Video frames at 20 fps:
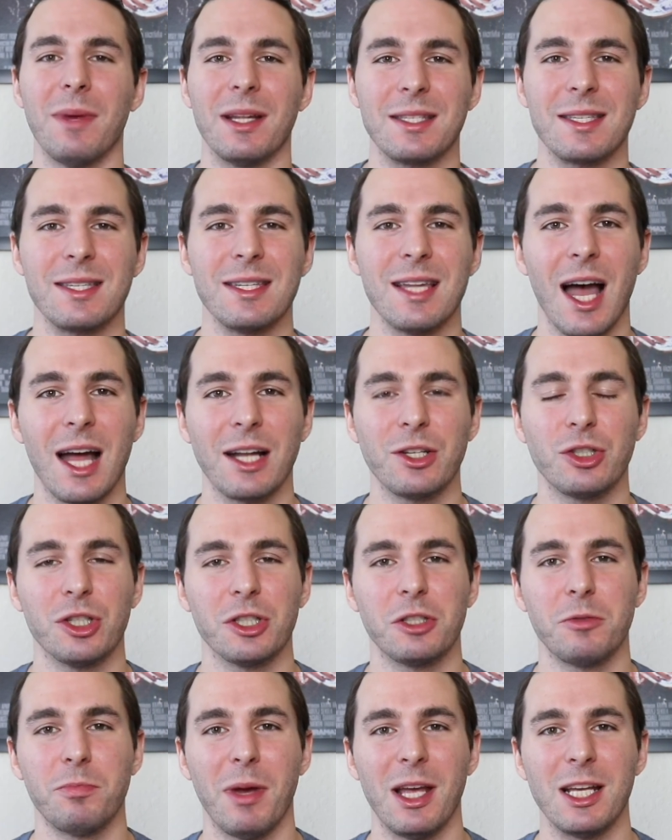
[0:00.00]
It's not
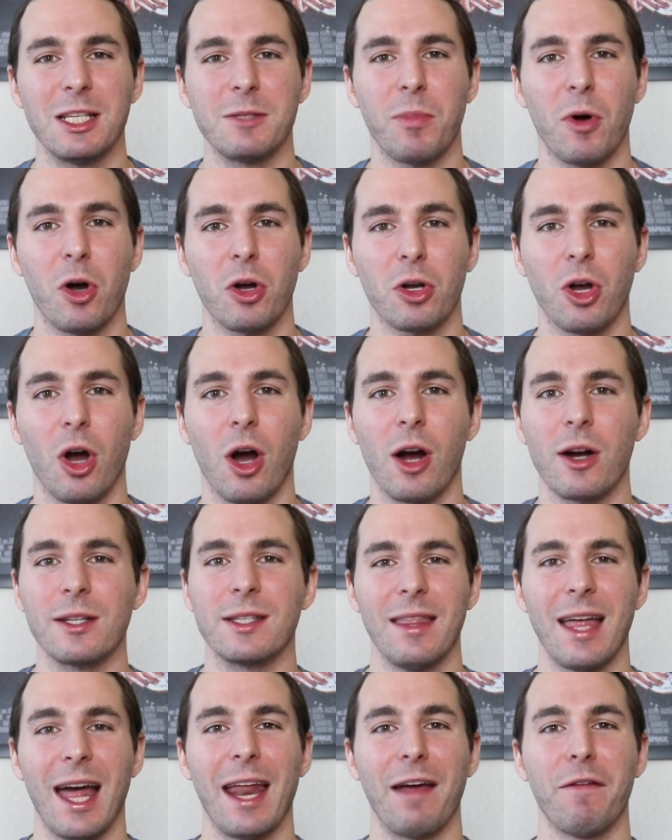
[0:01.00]
just baseball
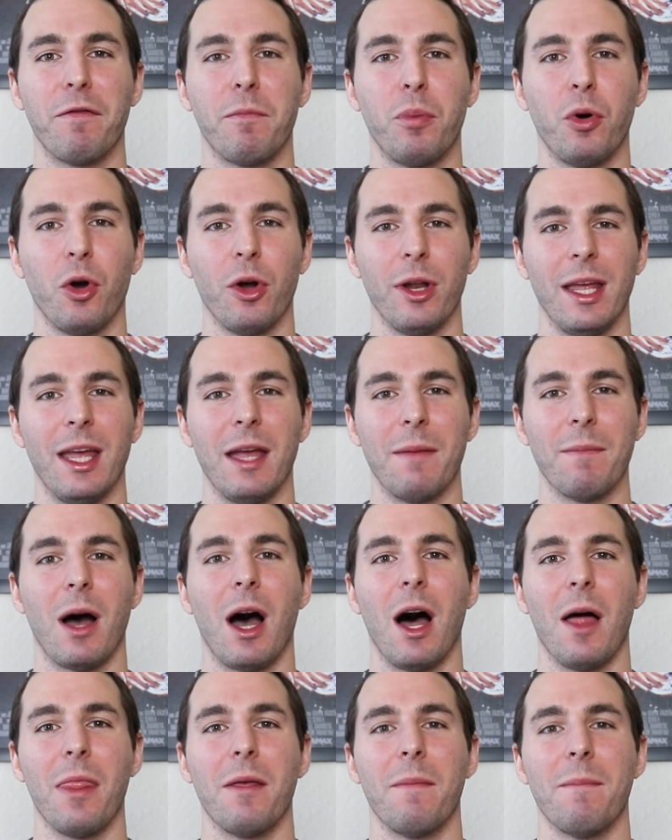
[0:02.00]
cards that have put him
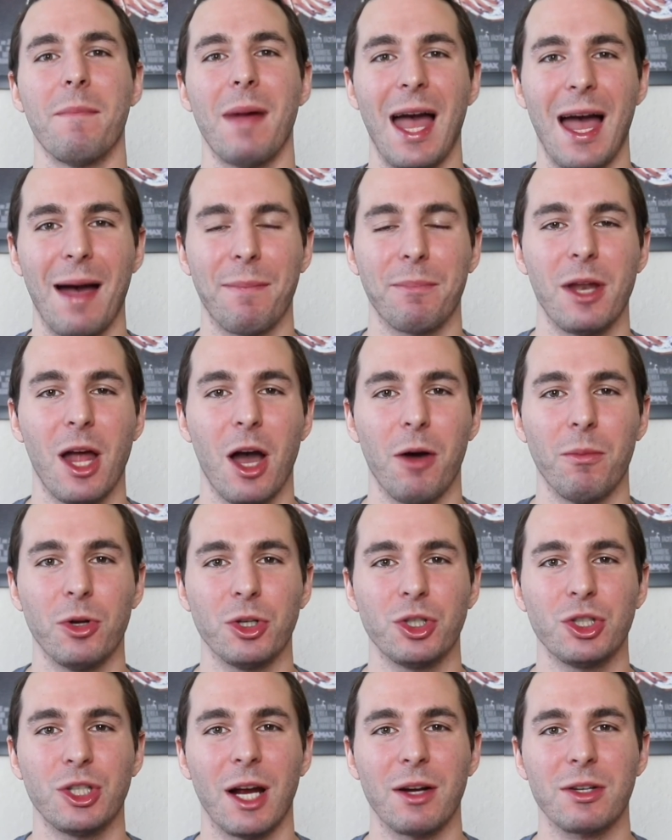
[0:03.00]
on the map. Now, I'm
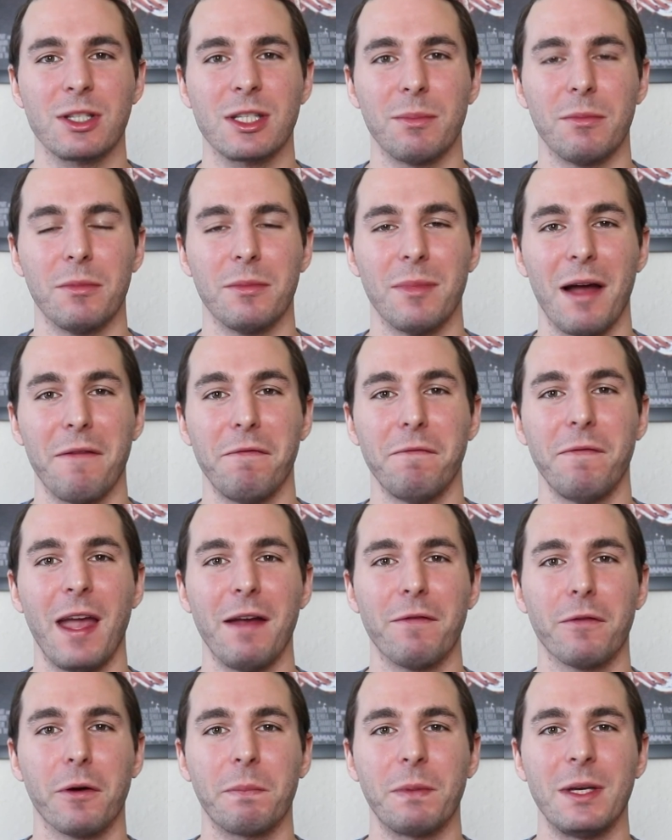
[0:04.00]
going to share some of my
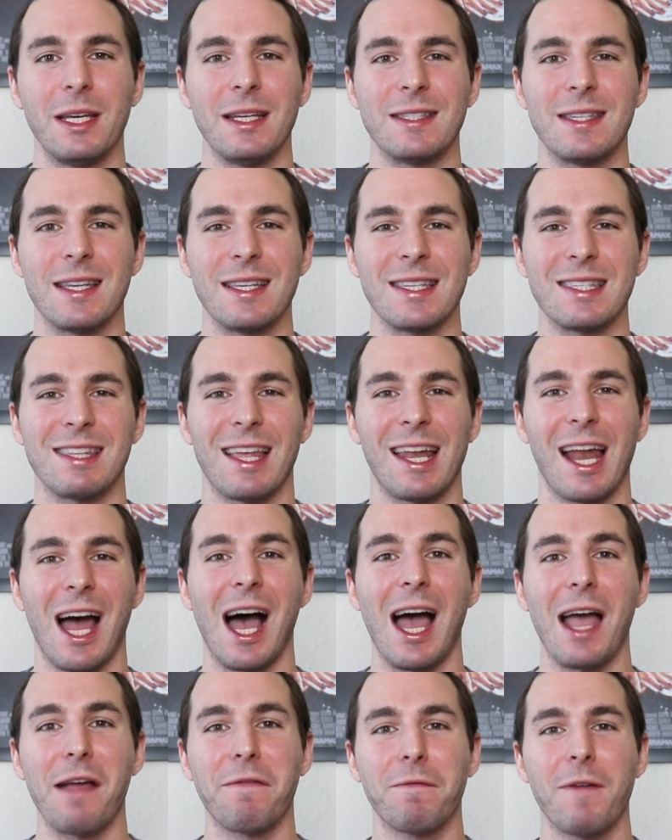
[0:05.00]
favorite pieces that
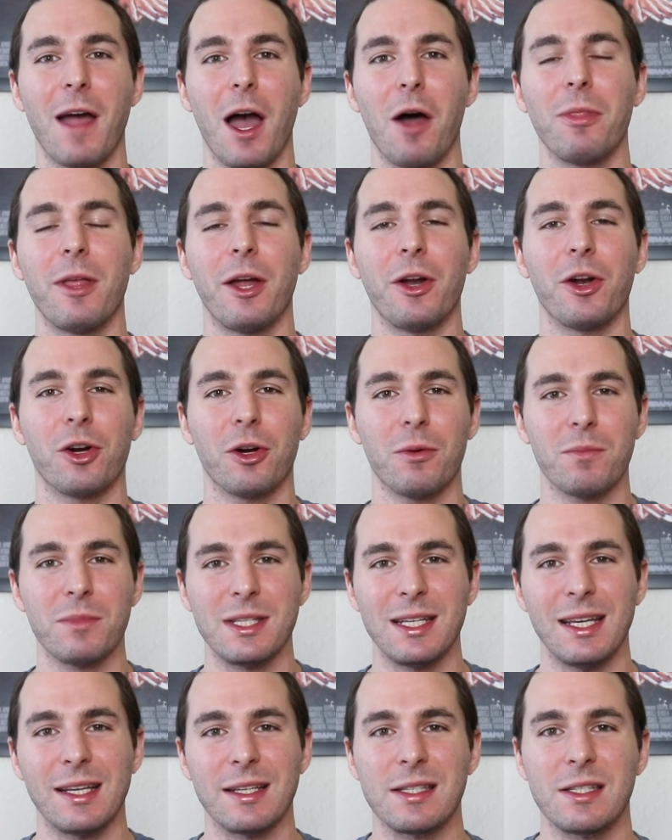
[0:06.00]
I found that
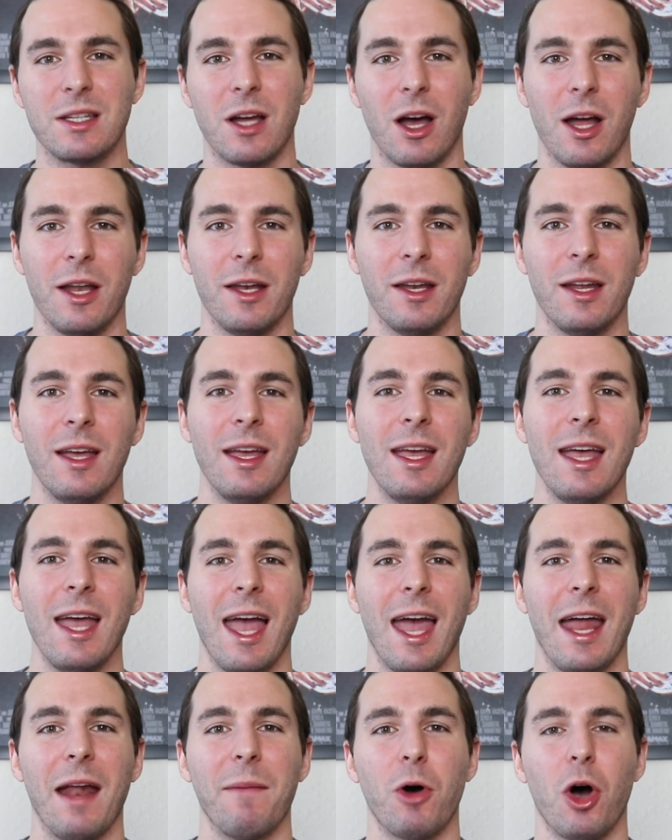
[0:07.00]
Ermsy has done,
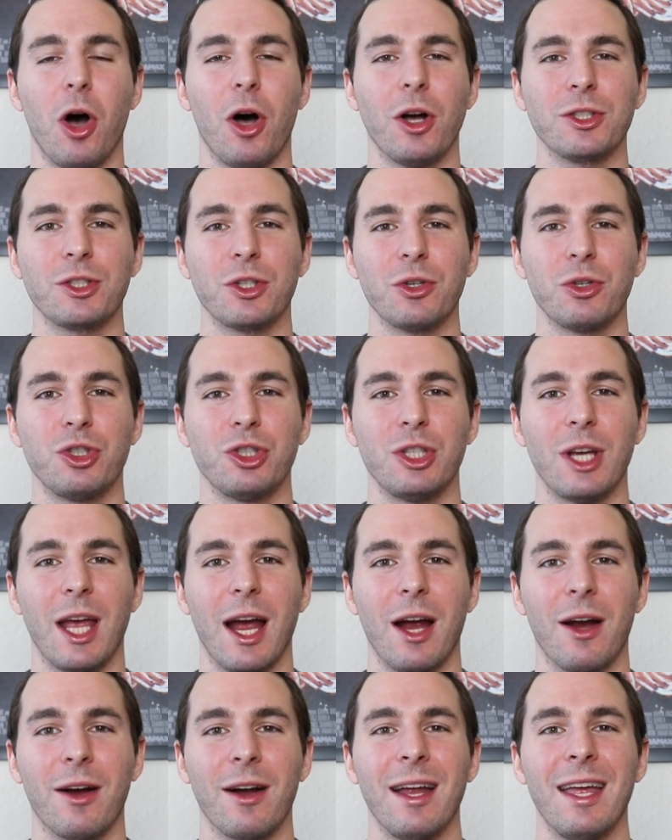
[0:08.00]
and I'm going to also
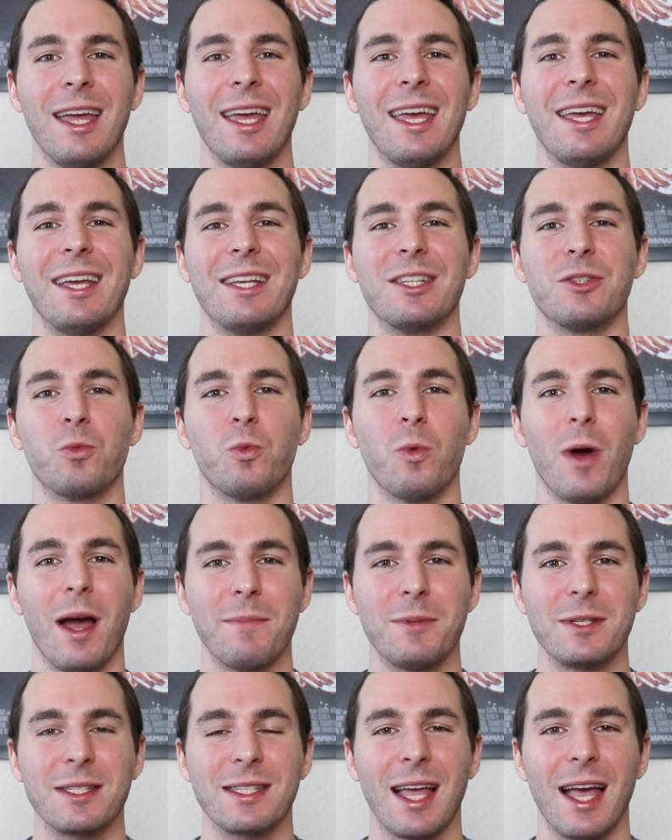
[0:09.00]
share his
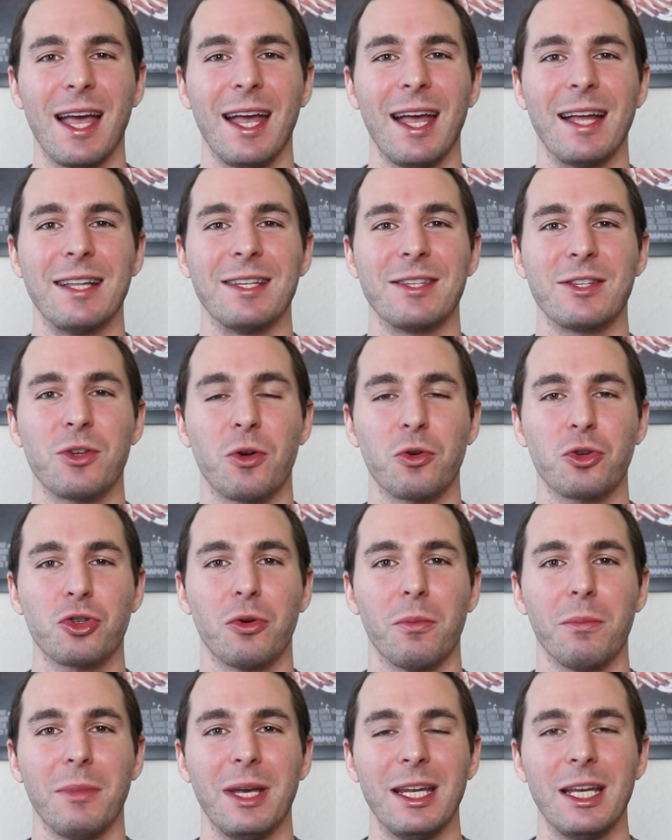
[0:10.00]
website and
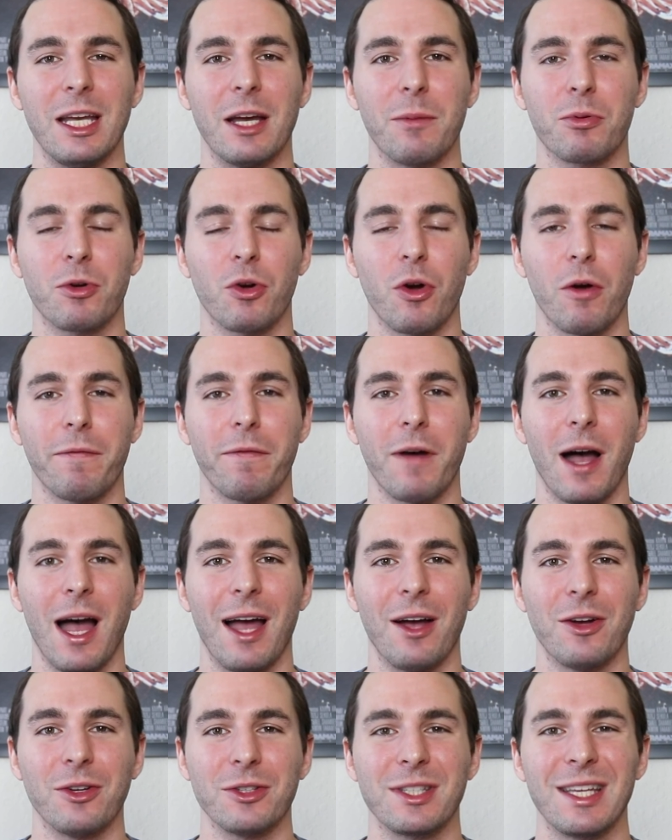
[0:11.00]
social media
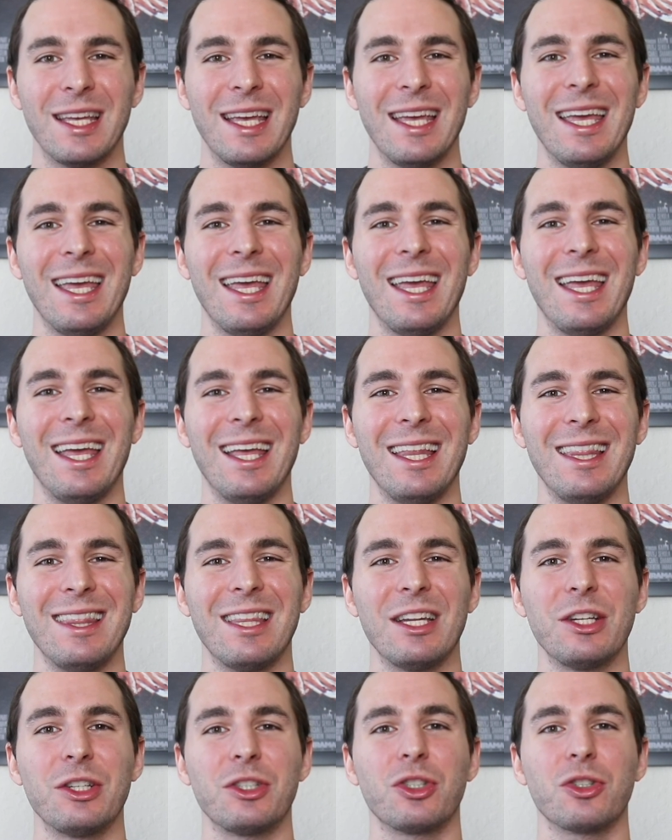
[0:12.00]
profiles in
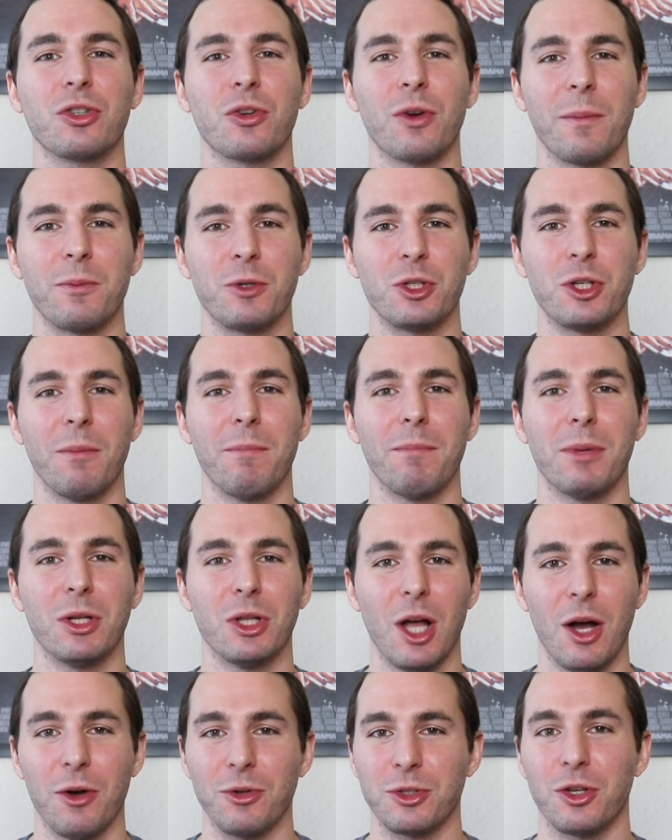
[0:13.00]
the description
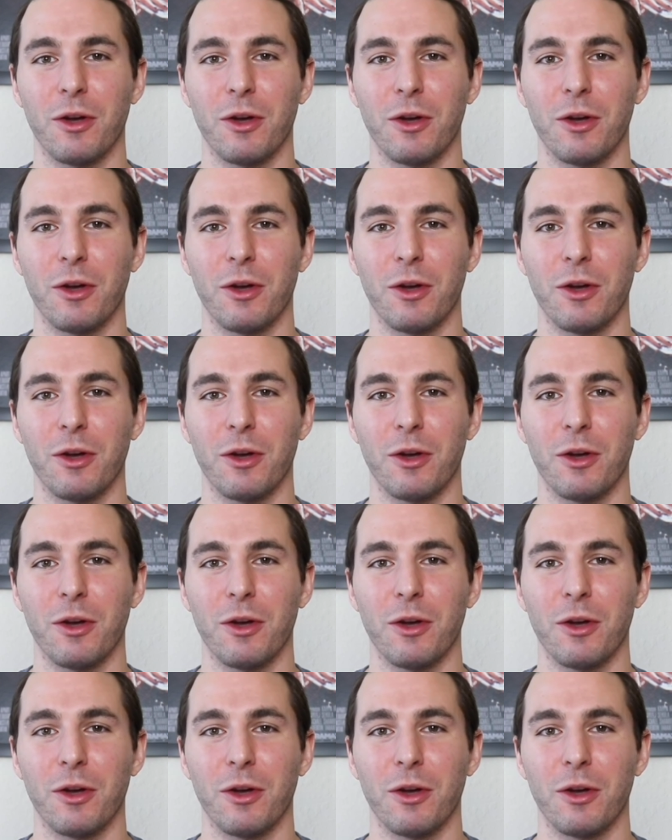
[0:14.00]
below.